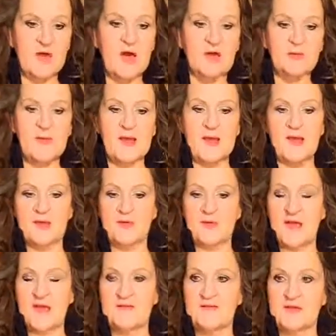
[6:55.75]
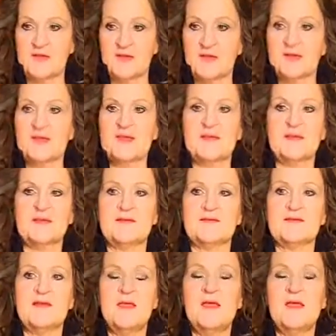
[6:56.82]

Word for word: Autobiographical is,